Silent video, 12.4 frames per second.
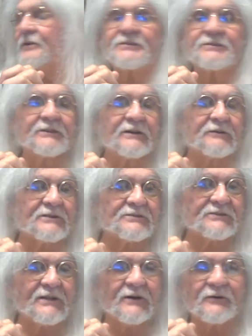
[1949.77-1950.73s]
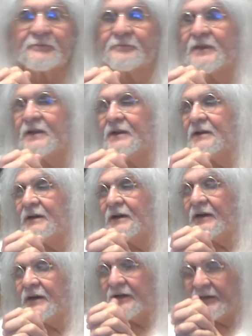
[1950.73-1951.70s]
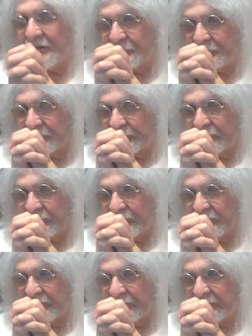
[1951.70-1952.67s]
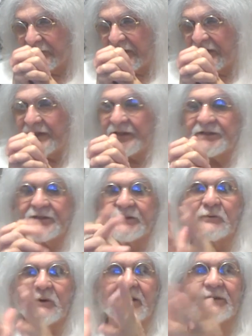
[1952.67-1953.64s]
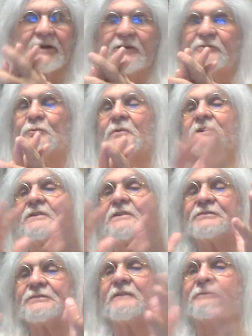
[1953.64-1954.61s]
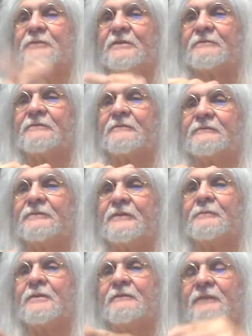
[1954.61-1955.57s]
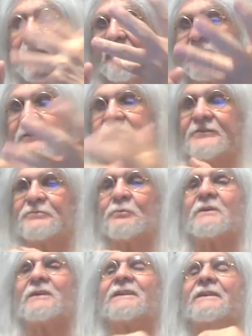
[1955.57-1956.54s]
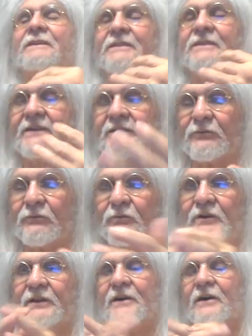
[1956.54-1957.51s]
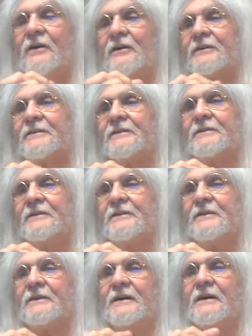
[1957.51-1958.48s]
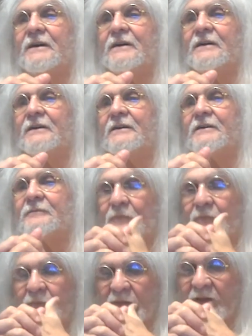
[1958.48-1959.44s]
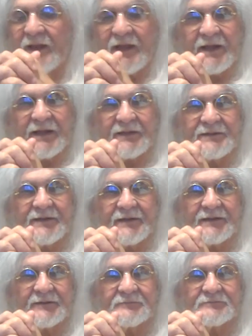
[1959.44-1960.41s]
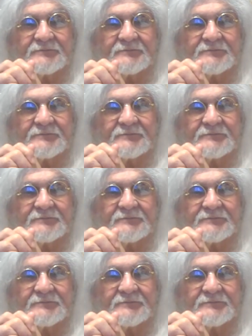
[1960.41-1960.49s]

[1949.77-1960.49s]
on a serious note, uh, India right now is really suffering from the virus. It's really getting hit really hard. Uh, and uh,